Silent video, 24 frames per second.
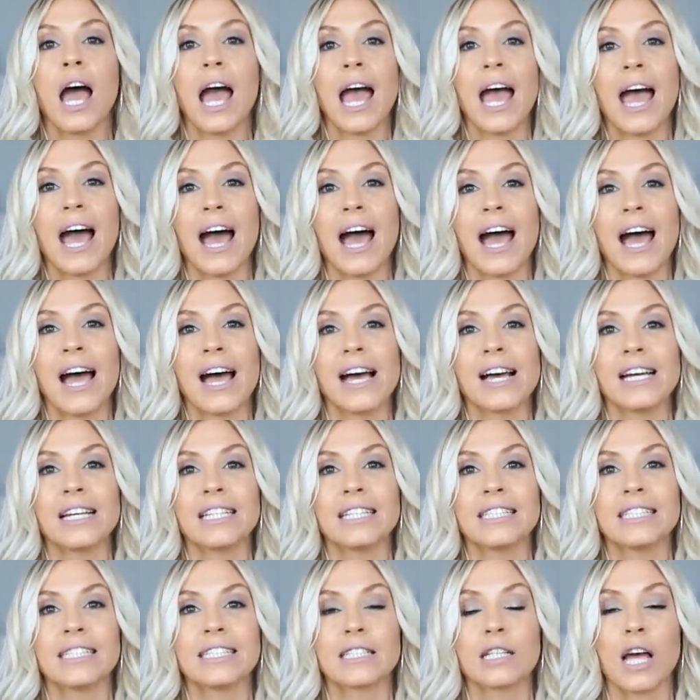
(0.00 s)

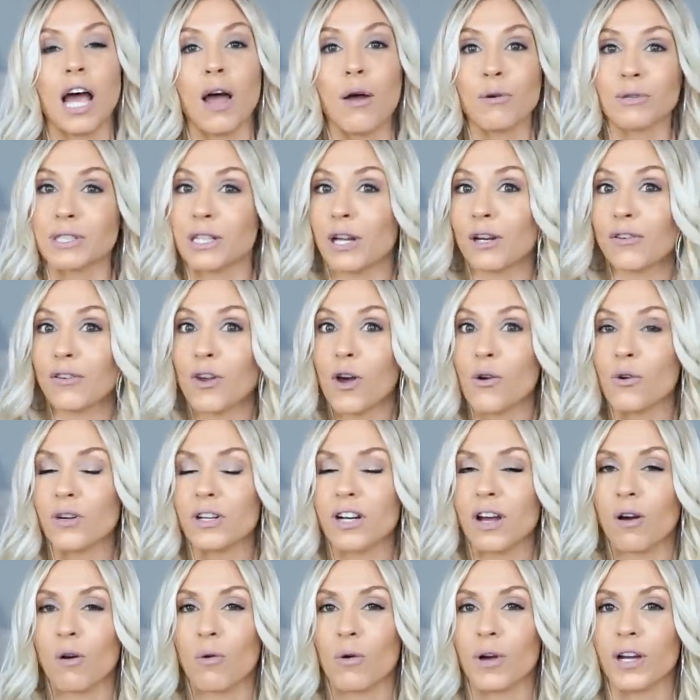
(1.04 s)
And I was out of
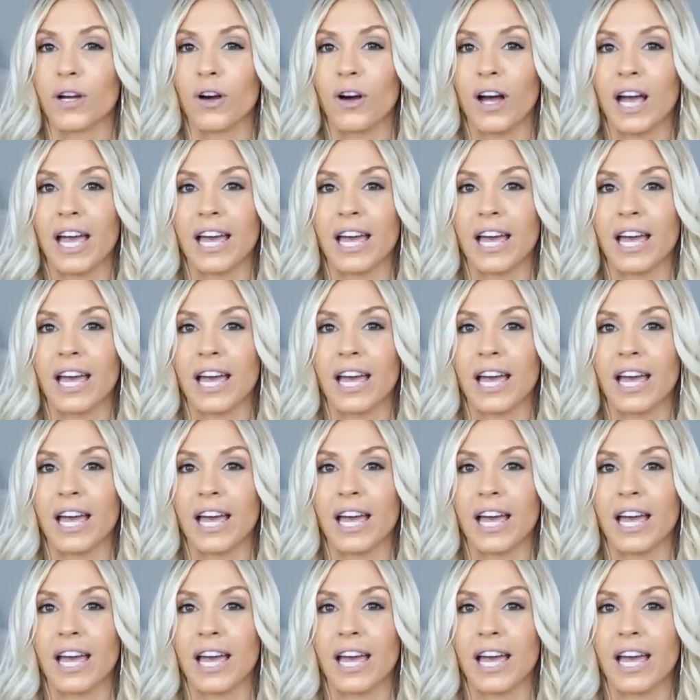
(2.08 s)
coconut oil.